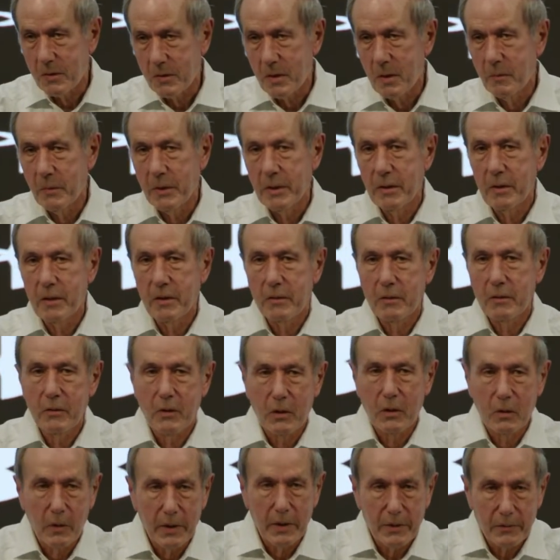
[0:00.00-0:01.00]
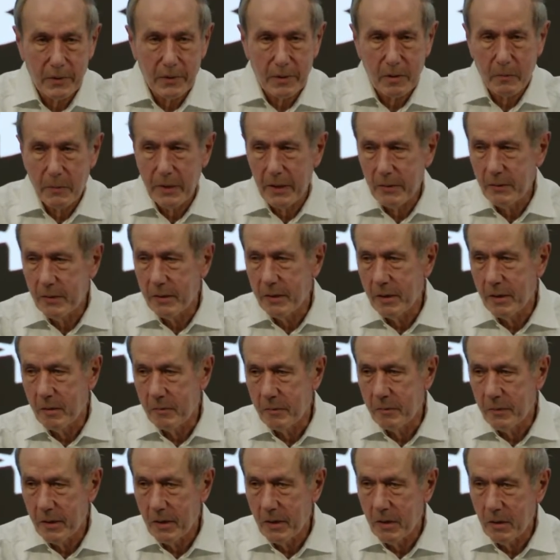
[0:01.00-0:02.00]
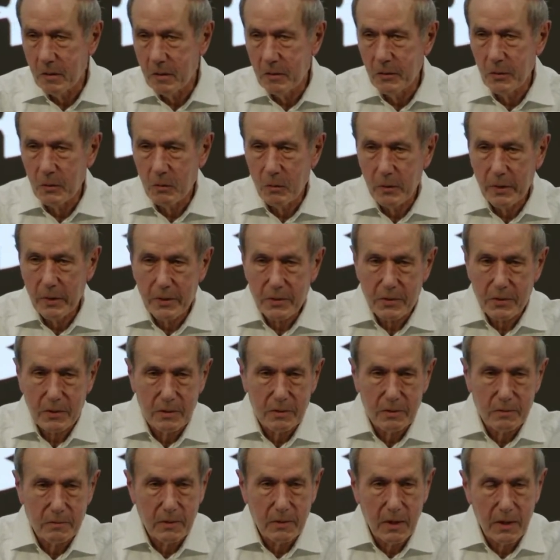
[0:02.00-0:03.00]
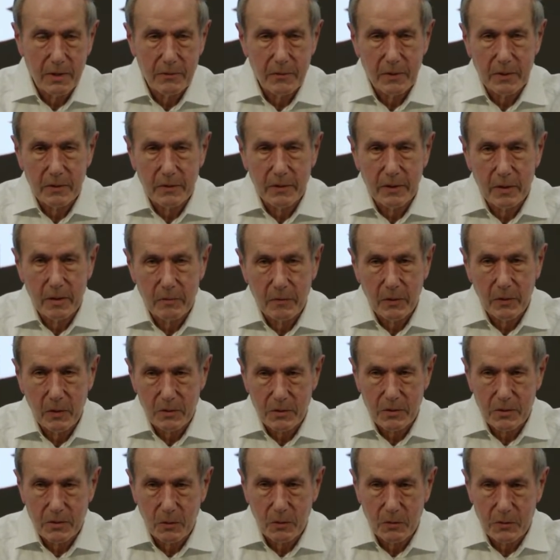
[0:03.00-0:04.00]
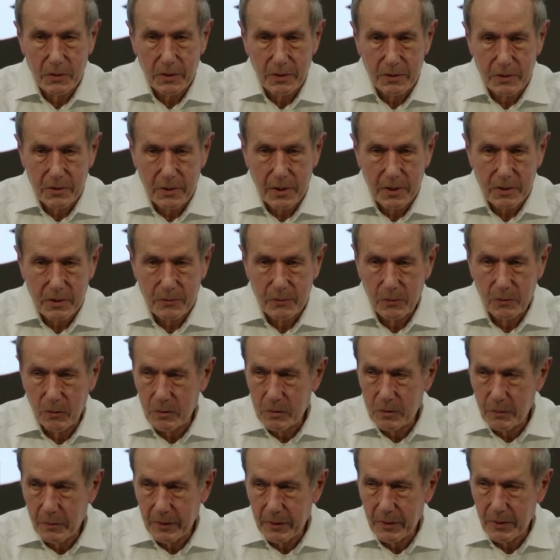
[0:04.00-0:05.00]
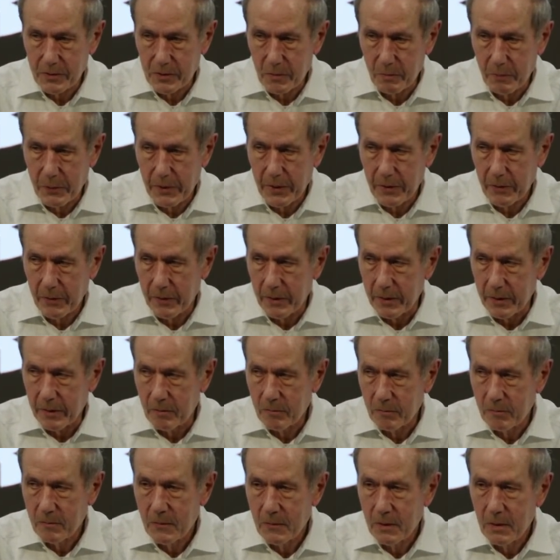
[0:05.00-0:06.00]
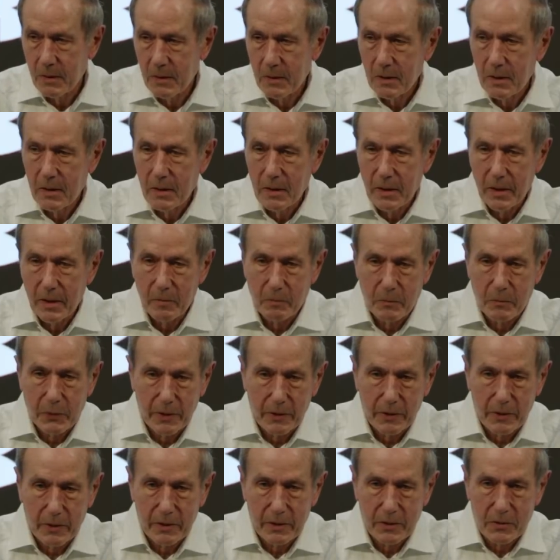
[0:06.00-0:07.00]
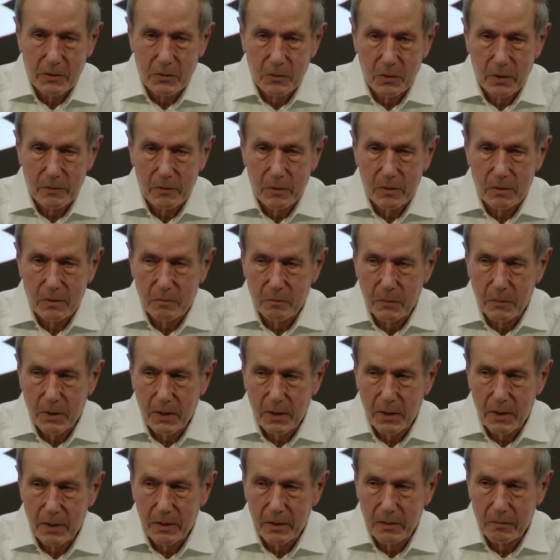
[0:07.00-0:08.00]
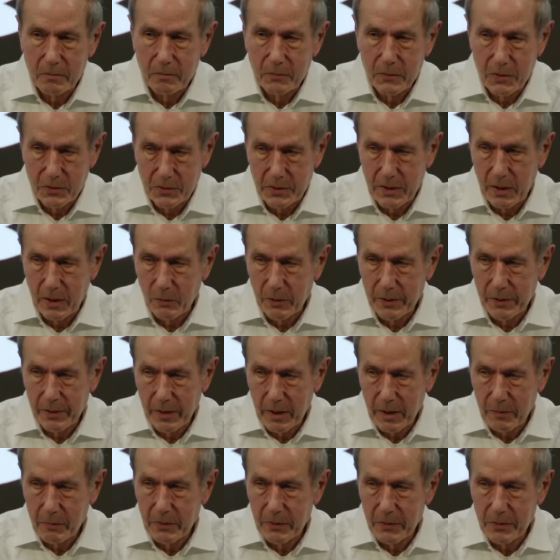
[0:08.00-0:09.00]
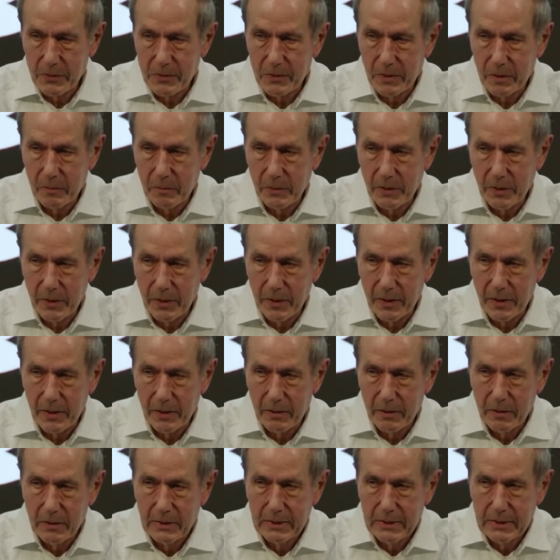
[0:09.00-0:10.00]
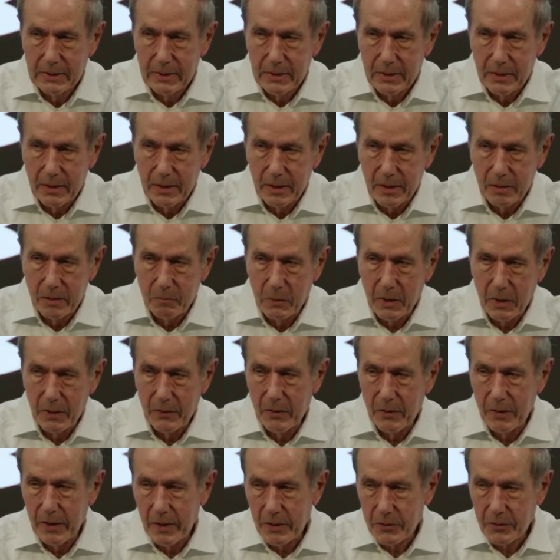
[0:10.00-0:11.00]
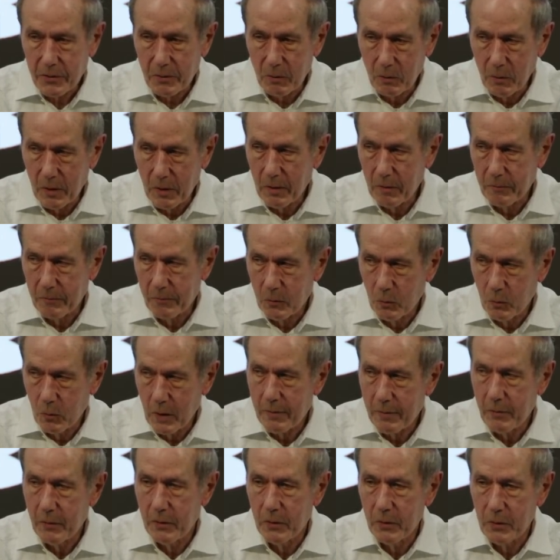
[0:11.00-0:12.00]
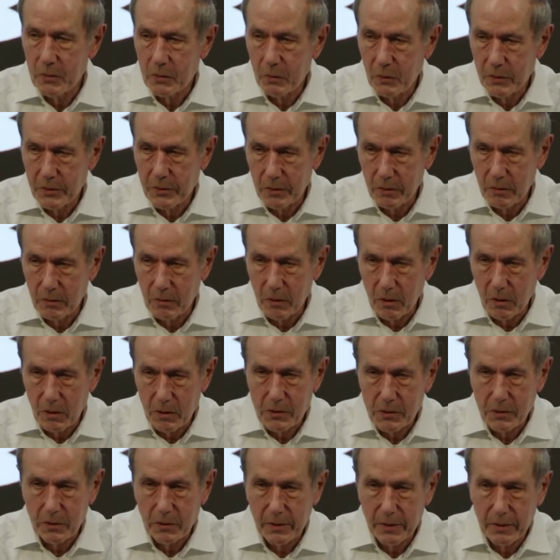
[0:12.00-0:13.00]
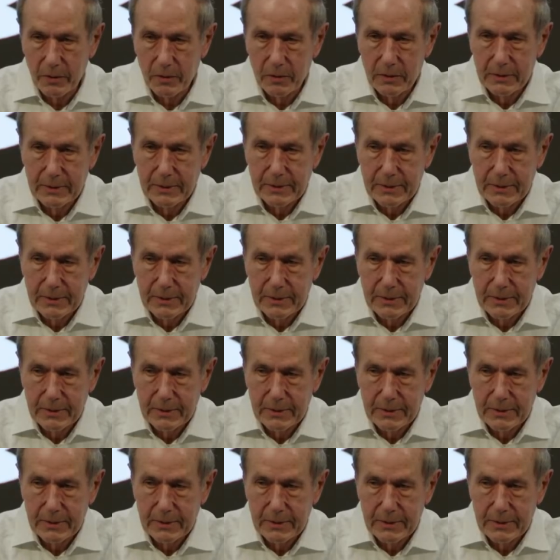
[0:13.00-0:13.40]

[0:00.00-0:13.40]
I mean, the great thing about the NFL, and the reason I think the NFL is so successful, is because of parity. And parity is driven by the salary cap in the CBA and by the national revenues, which are largely